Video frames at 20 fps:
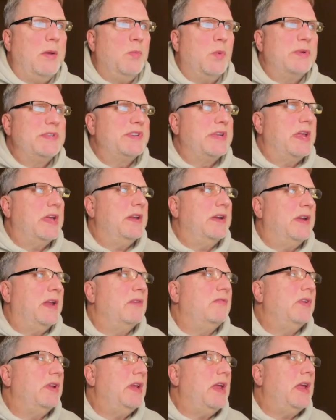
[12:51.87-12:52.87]
Once again, an
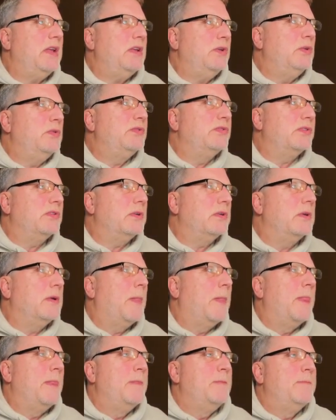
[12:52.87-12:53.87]
everyday user
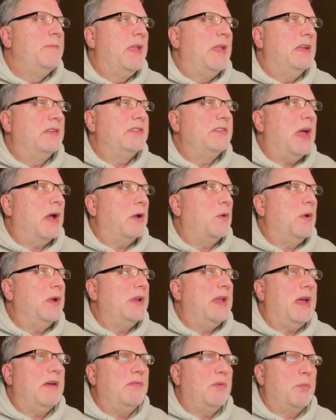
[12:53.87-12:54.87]
is not going
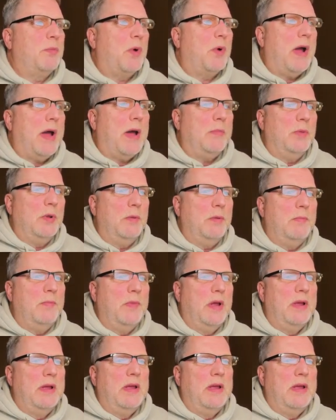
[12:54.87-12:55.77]
to have a problem